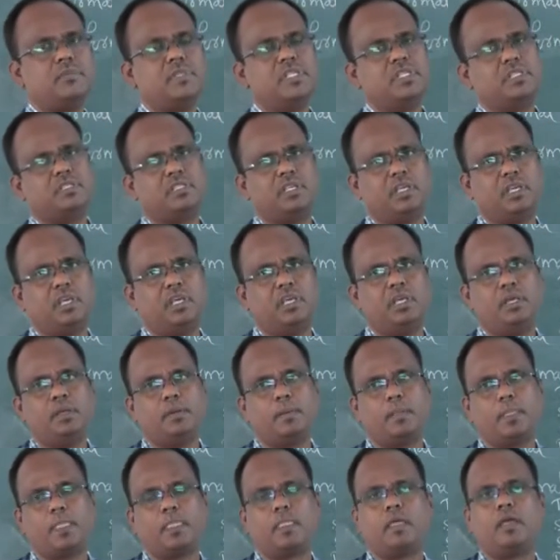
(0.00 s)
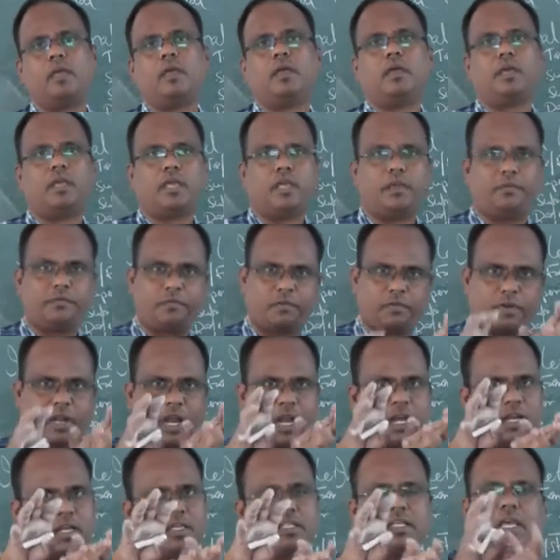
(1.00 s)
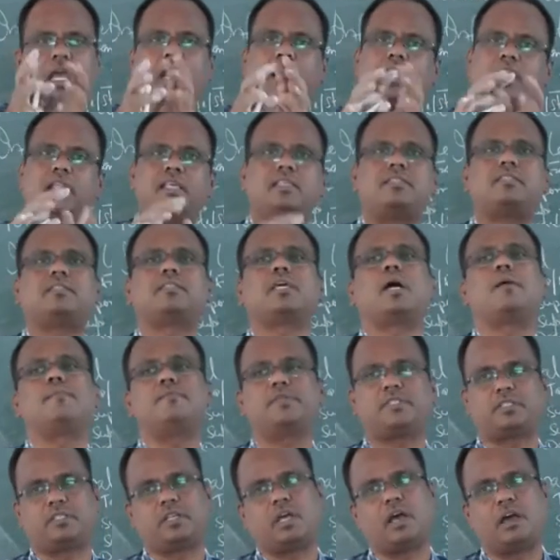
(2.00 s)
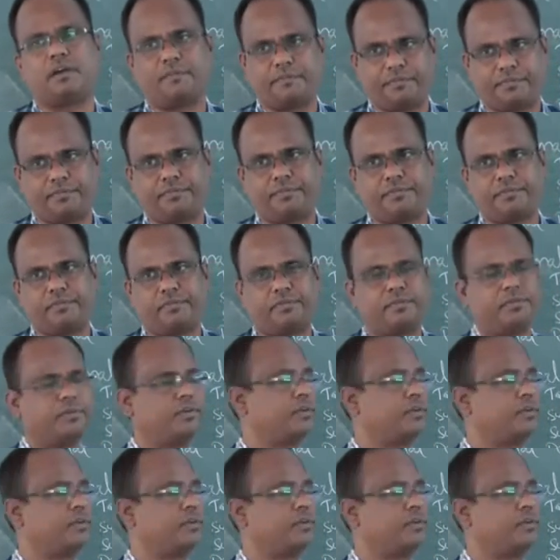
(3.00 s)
See, if you write at least some stuff,